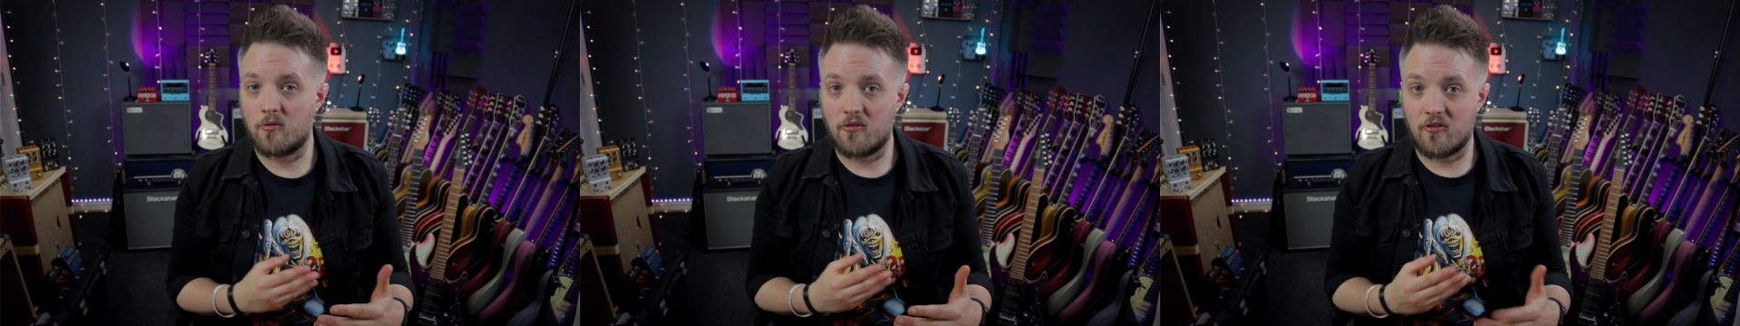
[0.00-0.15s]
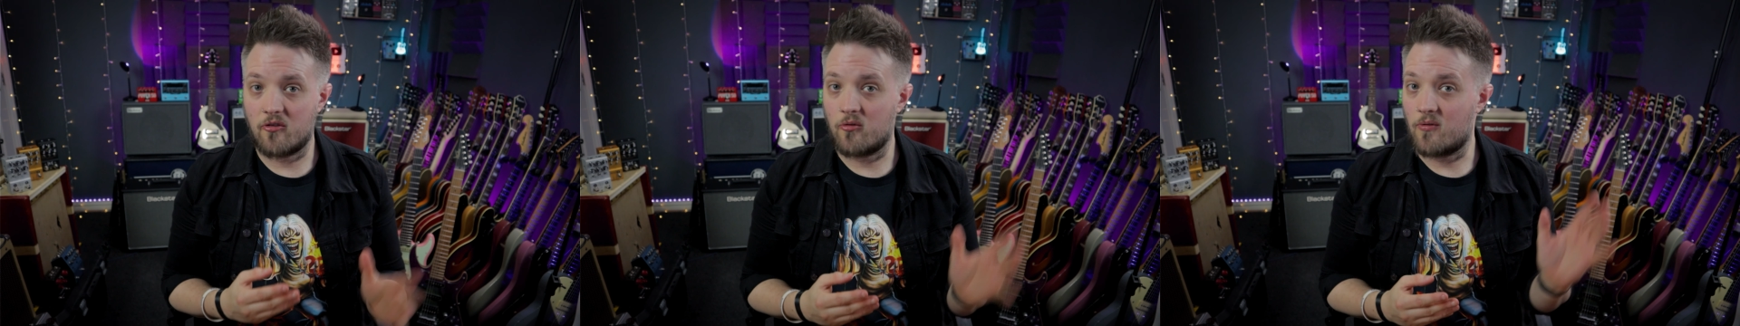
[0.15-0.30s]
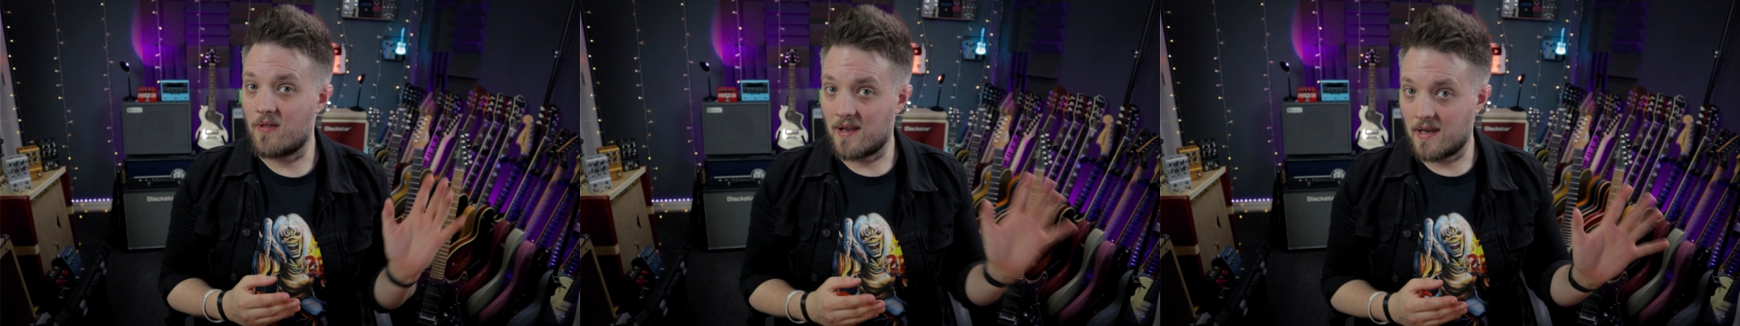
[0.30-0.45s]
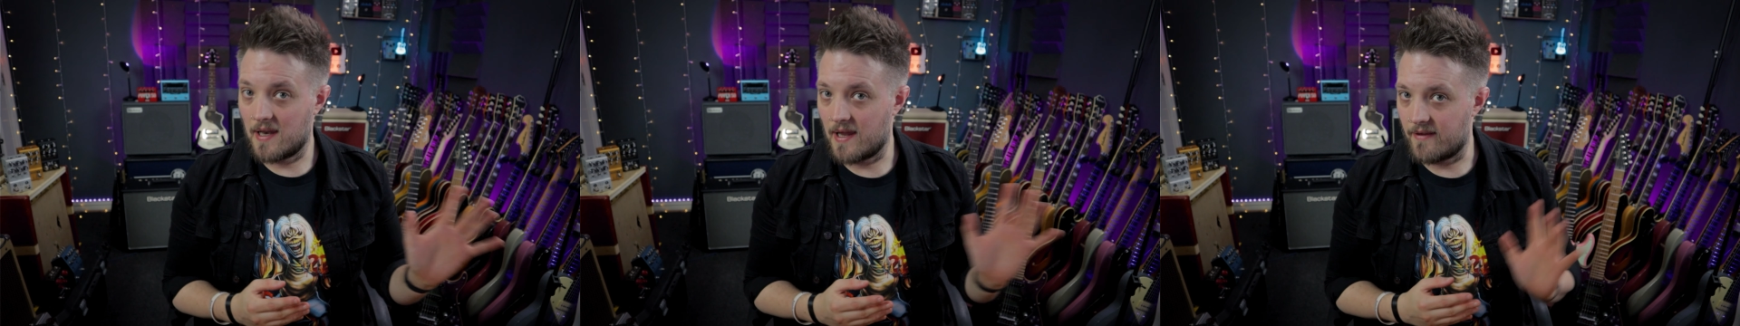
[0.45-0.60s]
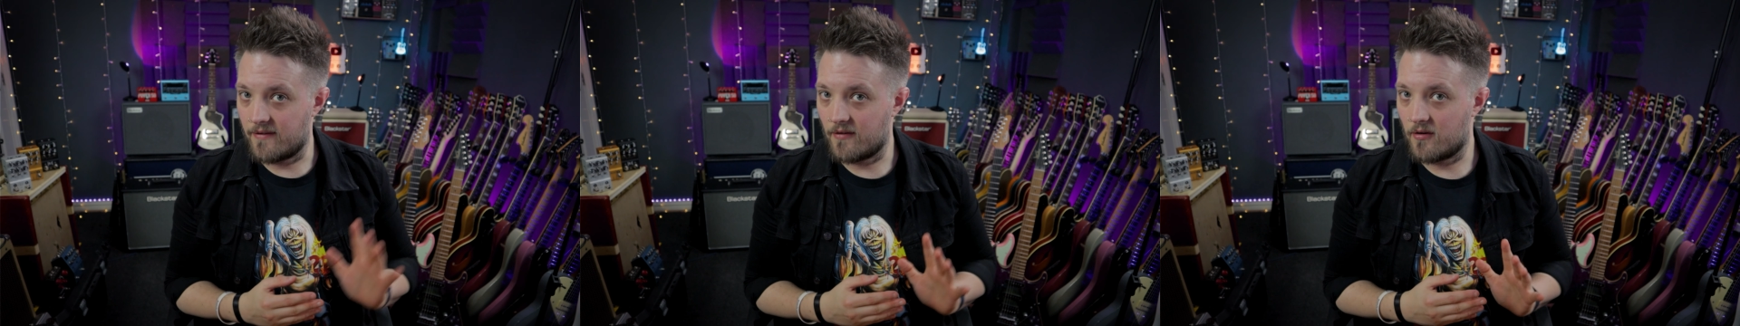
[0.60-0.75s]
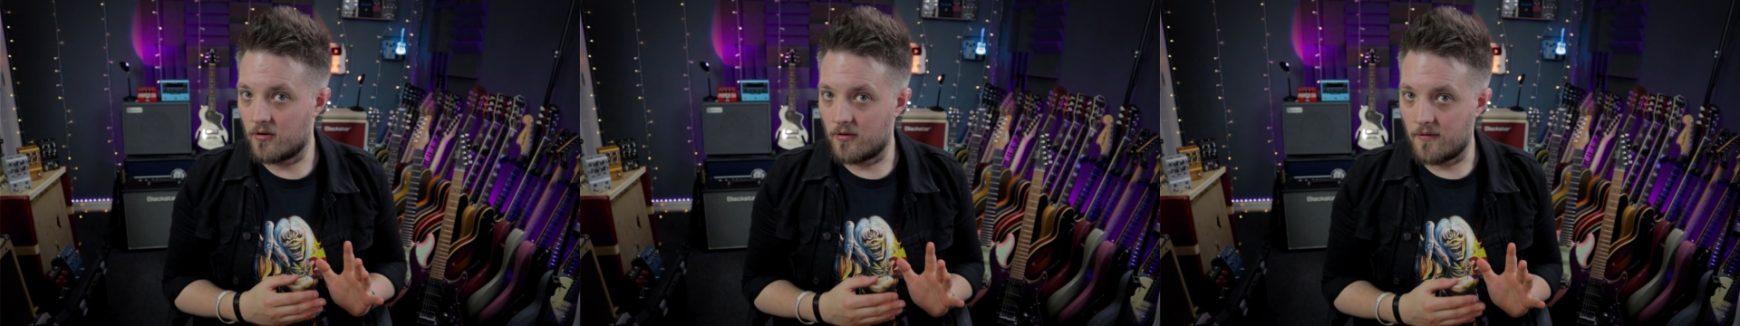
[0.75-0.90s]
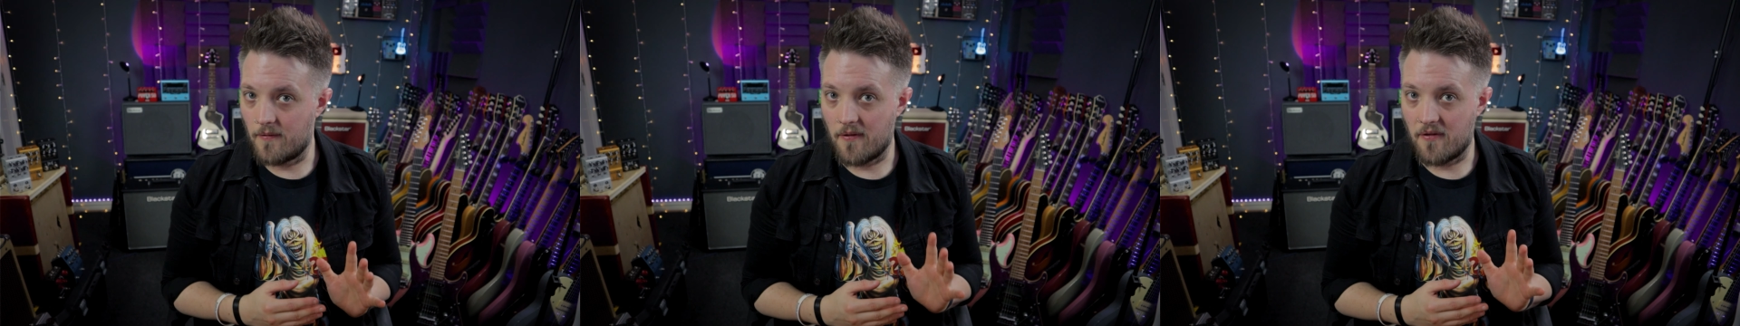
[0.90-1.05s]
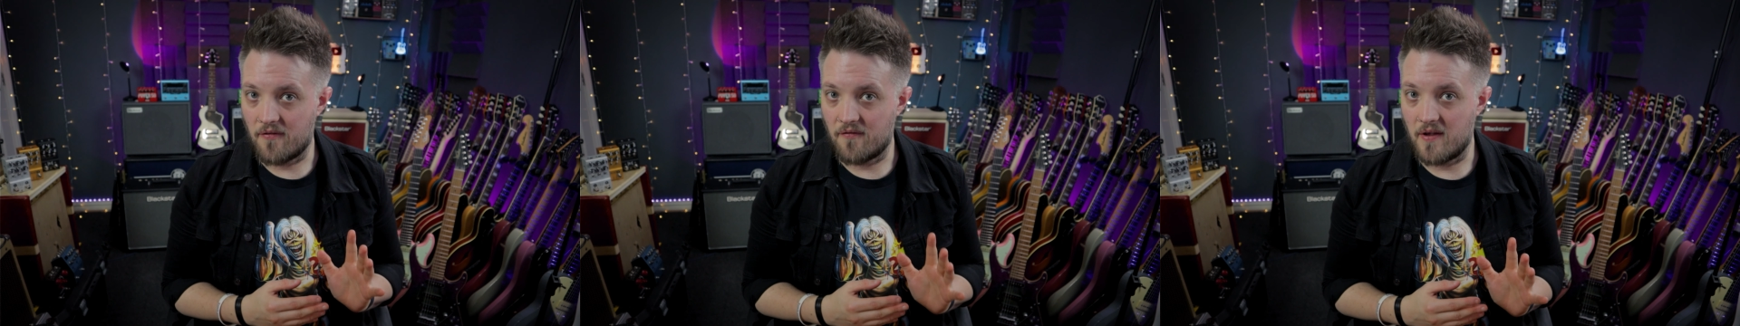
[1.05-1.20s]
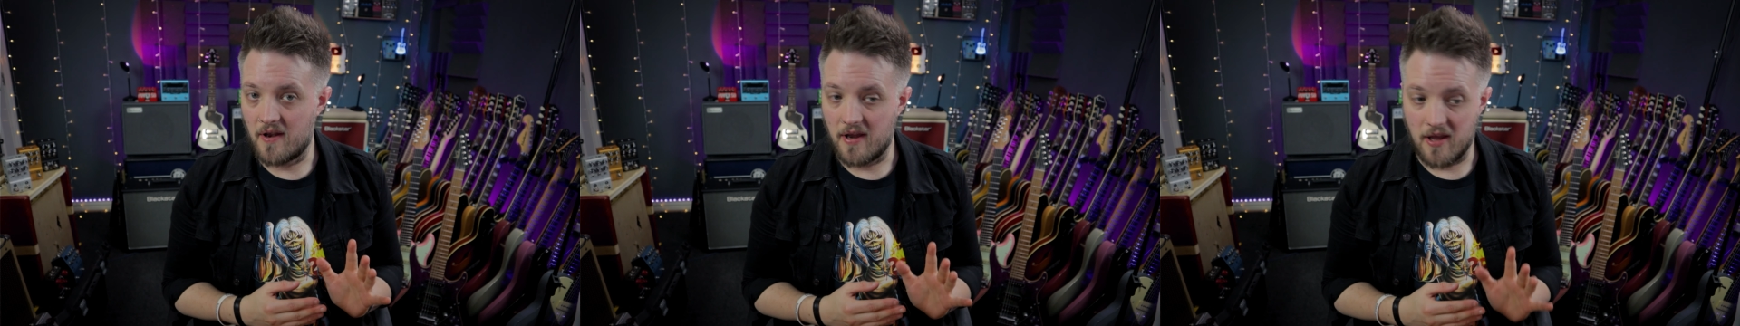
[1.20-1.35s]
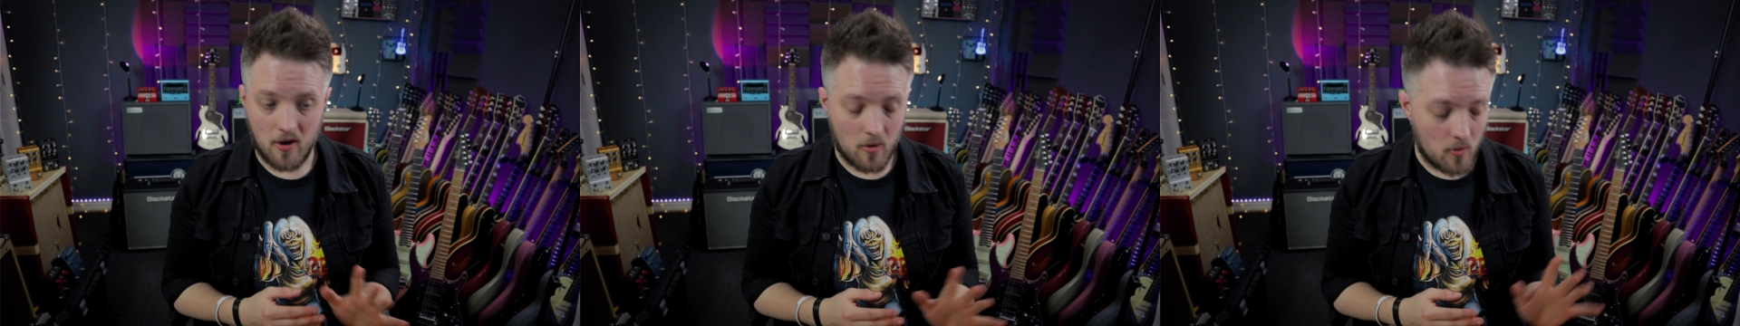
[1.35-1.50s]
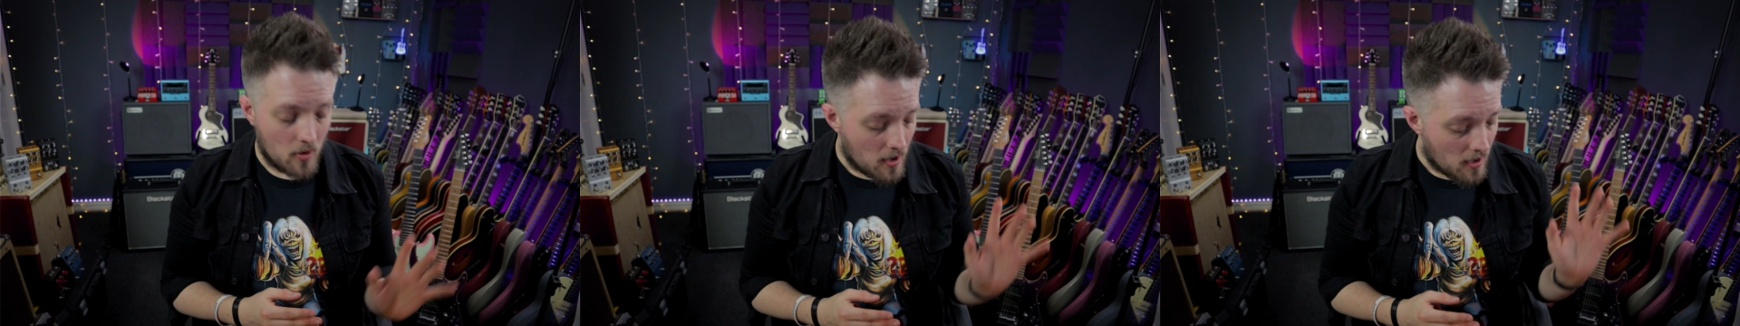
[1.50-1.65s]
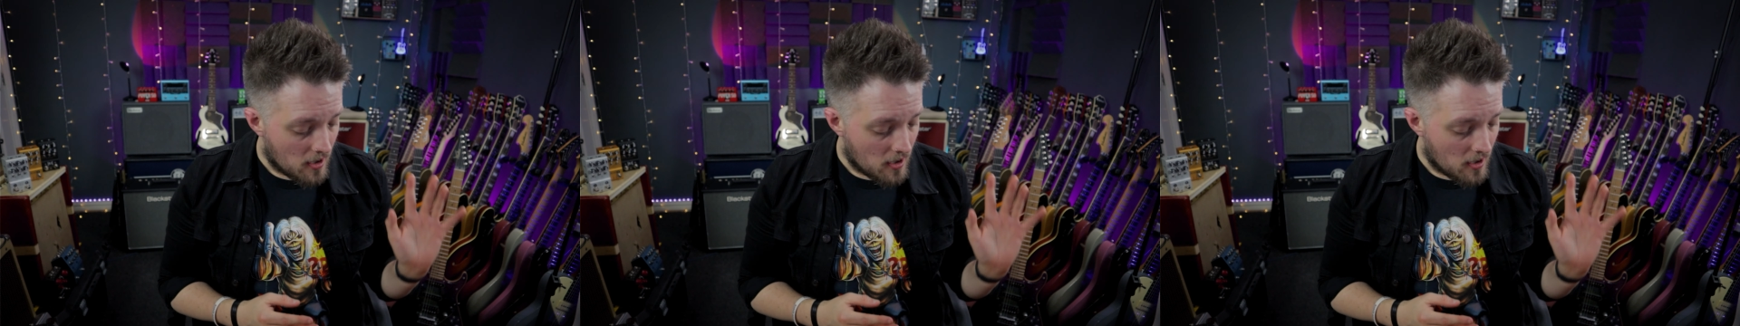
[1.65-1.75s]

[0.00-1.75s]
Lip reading: to do that later on in this video.